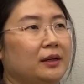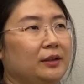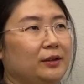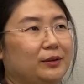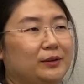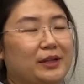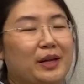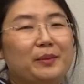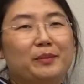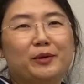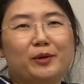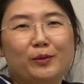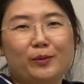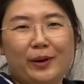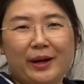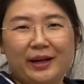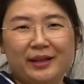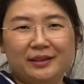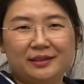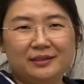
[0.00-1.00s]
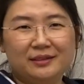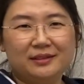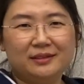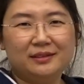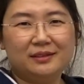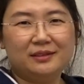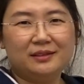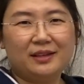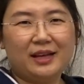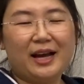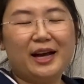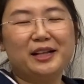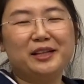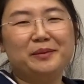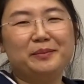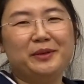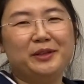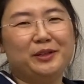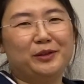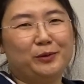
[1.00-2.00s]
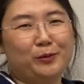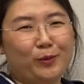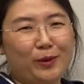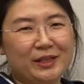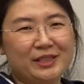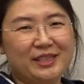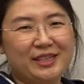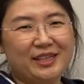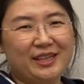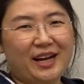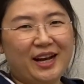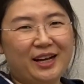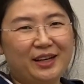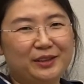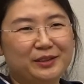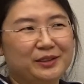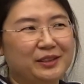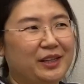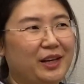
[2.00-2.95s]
your number one element you're watching out